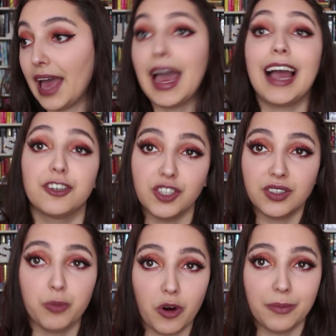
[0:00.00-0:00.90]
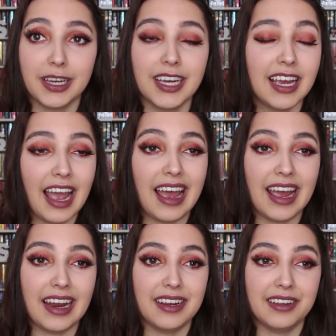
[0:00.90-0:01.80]
actually support me
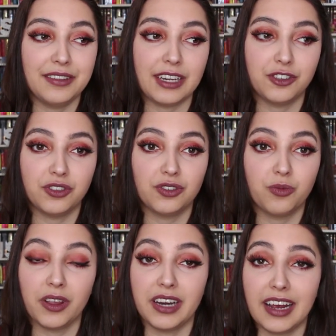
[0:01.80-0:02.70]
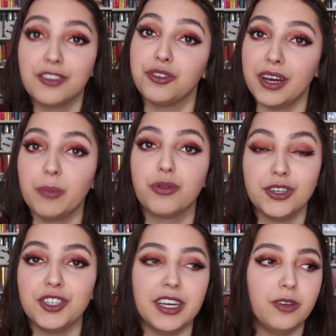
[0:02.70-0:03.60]
and that's just really nice so I
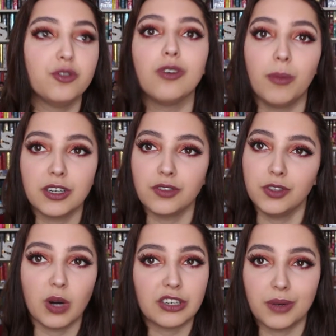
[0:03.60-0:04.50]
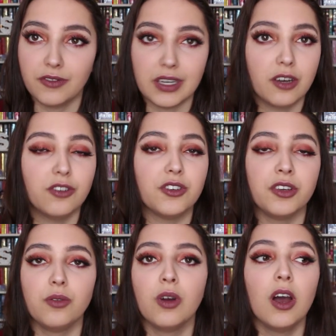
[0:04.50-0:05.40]
appreciate you so much if you watch my videos or
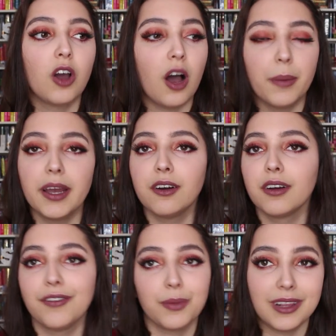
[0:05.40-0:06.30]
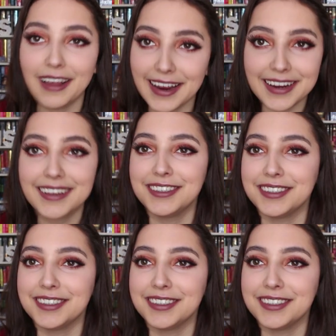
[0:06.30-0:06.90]
you comment or give them a like